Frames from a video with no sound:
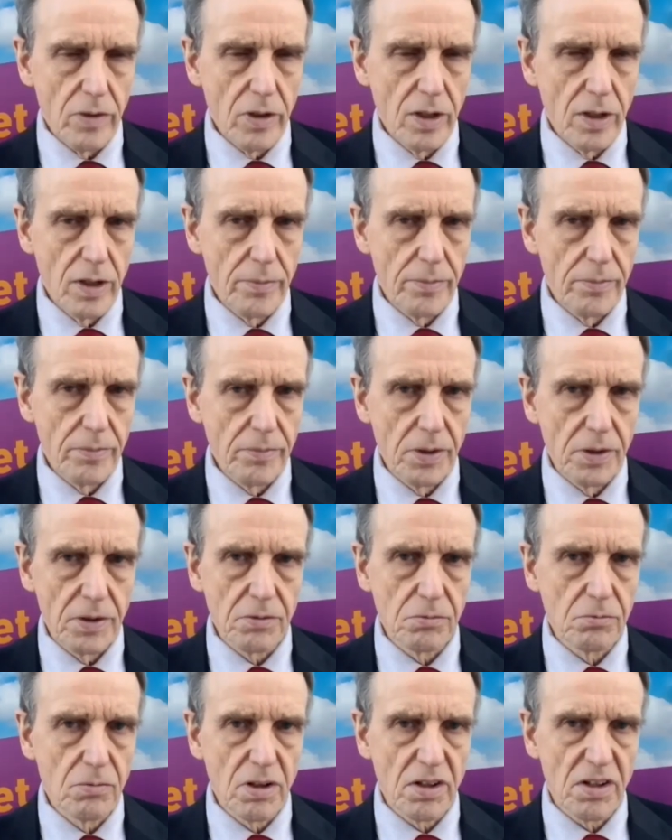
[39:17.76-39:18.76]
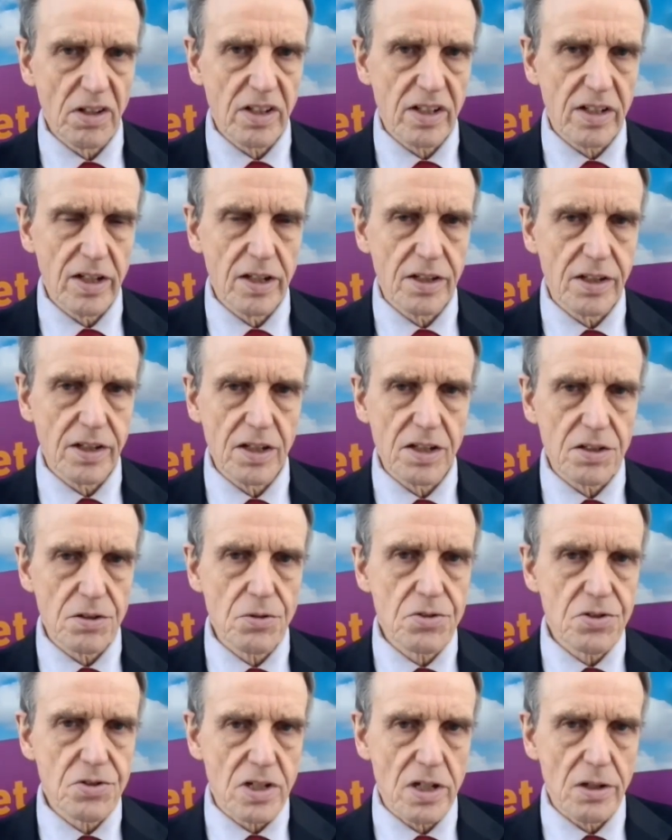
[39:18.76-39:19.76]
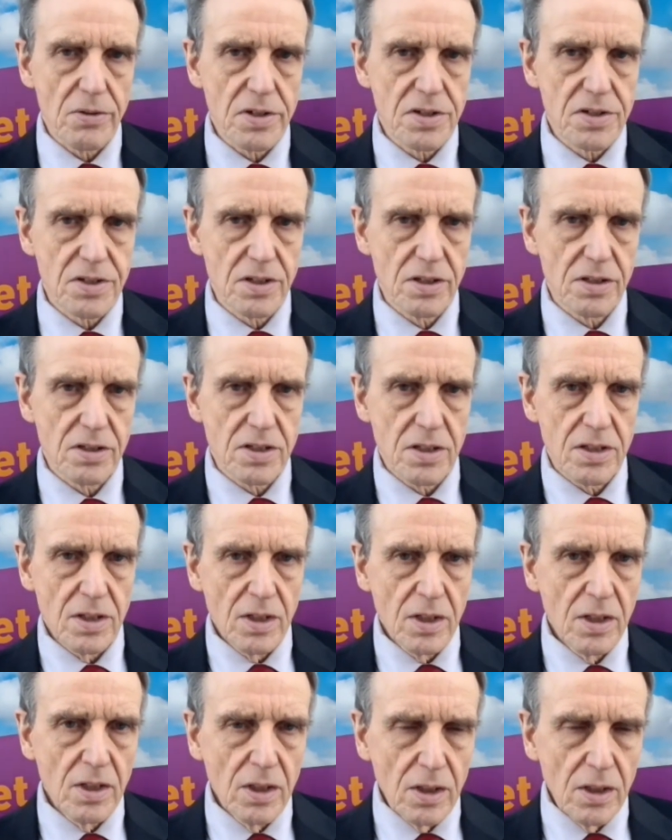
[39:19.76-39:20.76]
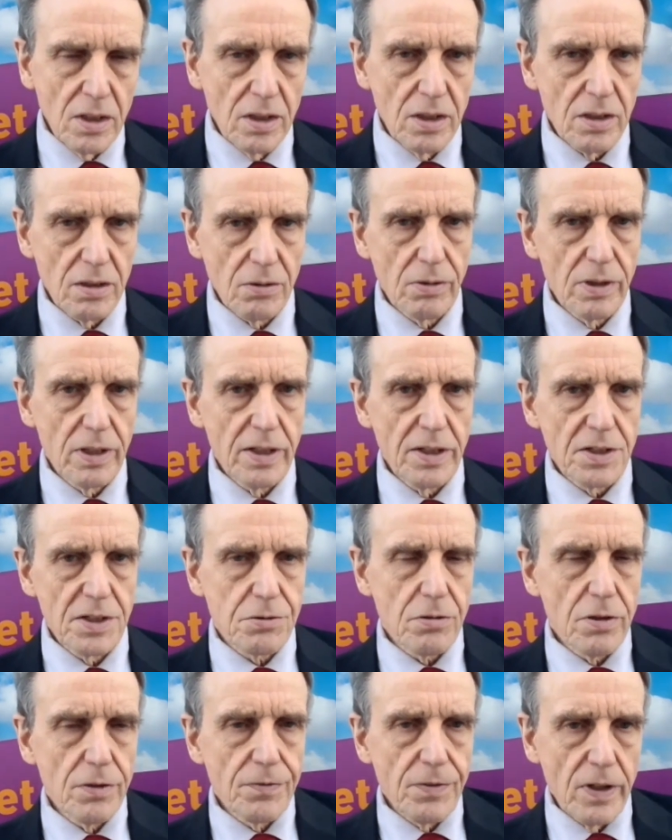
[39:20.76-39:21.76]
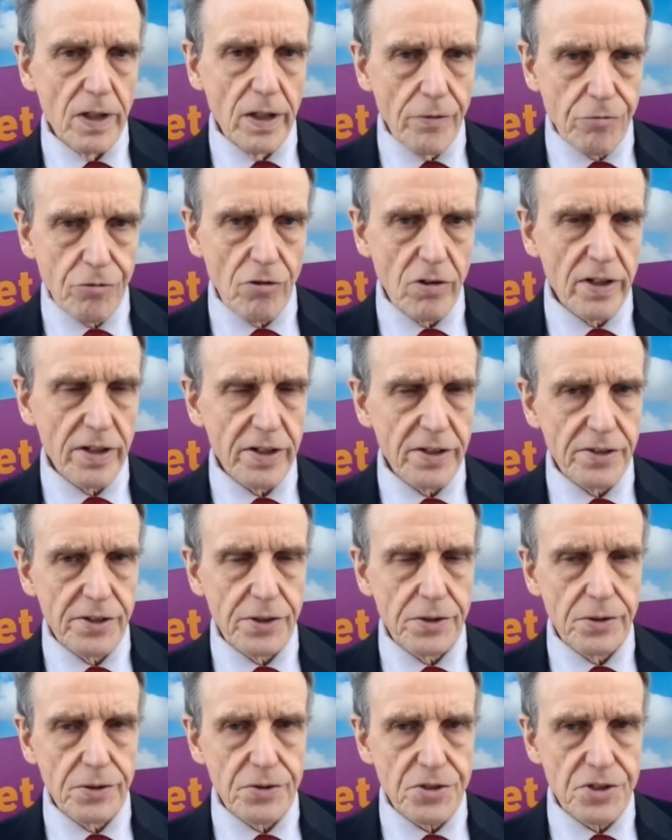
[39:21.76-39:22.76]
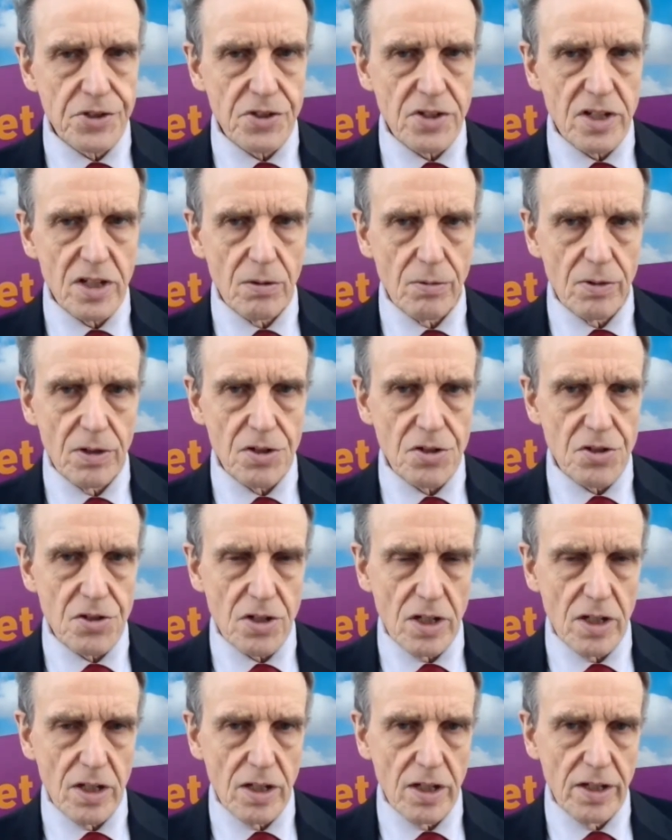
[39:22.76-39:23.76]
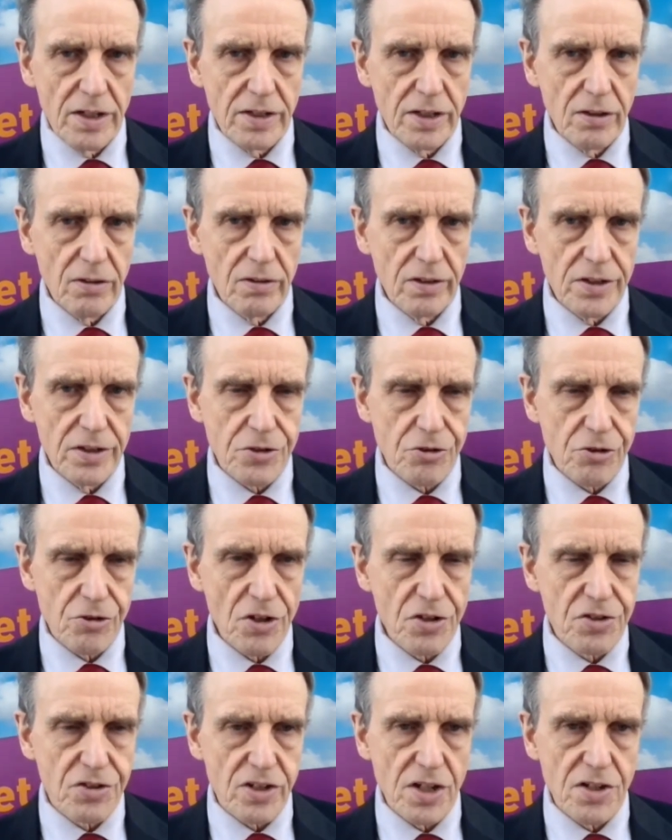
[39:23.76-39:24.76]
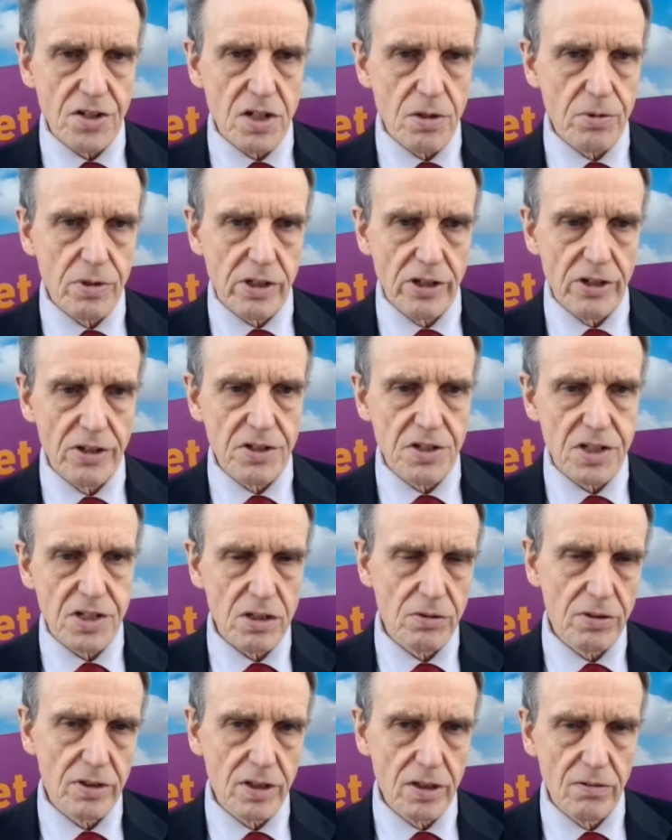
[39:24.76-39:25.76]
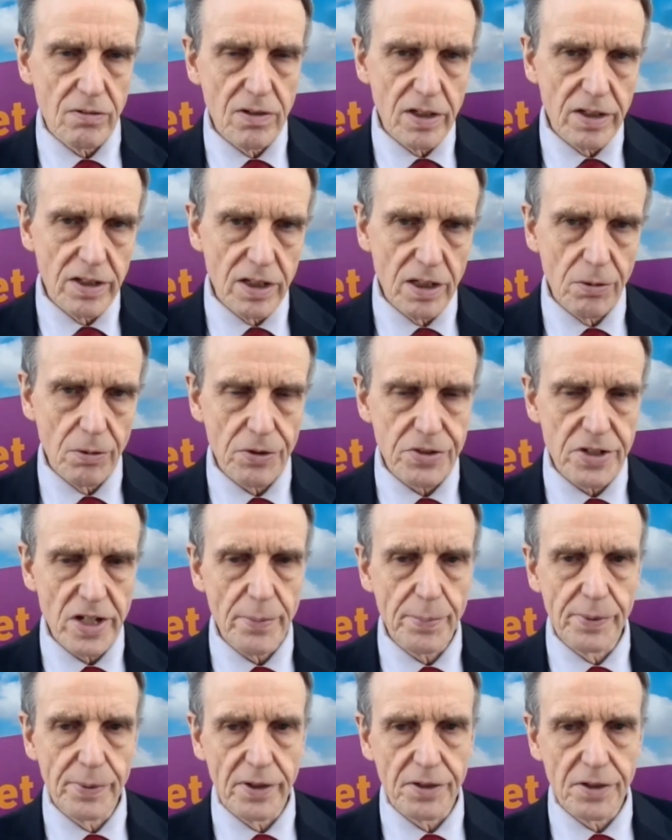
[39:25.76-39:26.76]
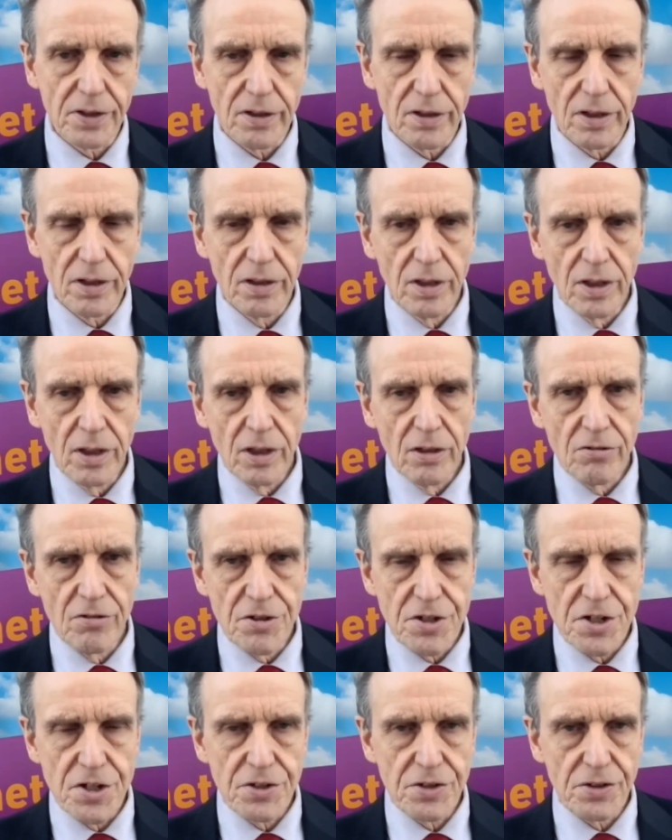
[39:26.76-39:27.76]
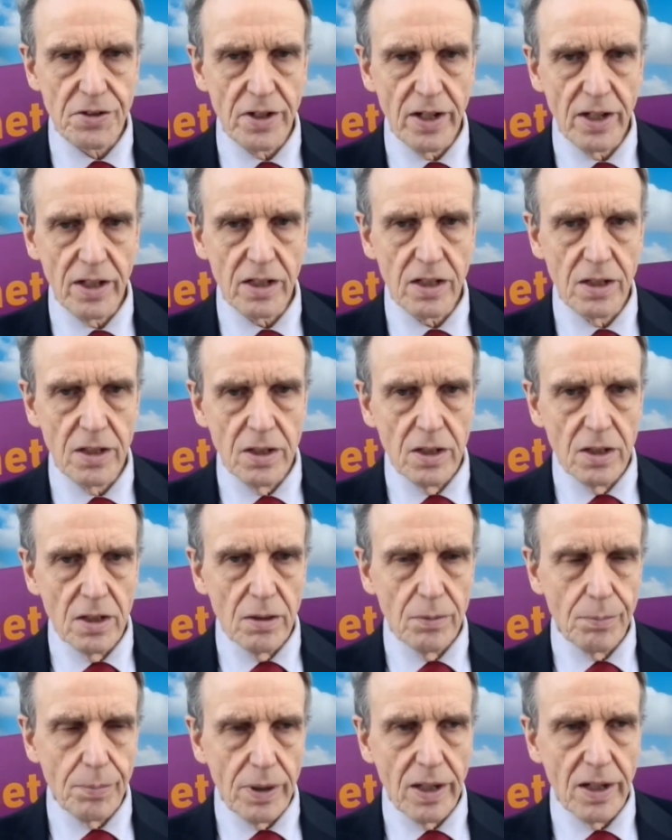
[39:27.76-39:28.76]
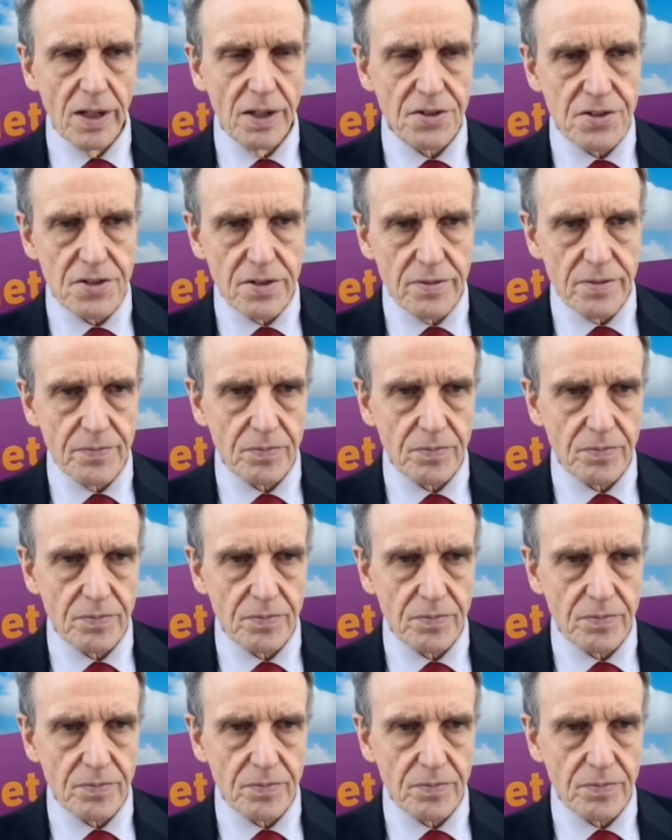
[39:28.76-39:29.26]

um, but one of the key things also is that you know we need to revive drilling in the North Sea, which uh, I know Liz Truss said she was going to. I don't really know what's happened under Rishi Sunak, but